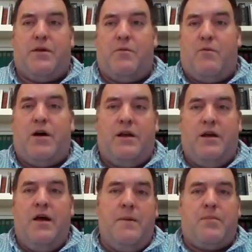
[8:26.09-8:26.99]
They want
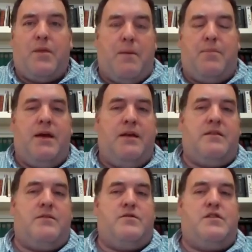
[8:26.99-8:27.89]
a
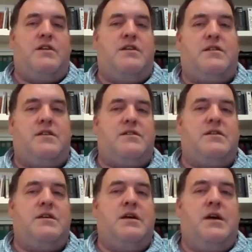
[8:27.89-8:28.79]
piece of
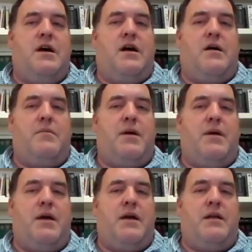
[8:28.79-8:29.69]
Jesus,
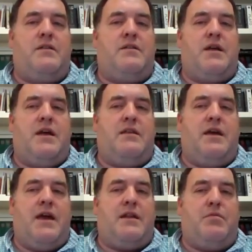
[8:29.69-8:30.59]
and they
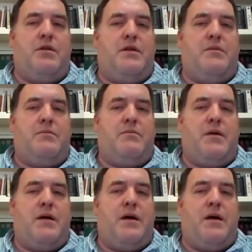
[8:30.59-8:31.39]
had to put him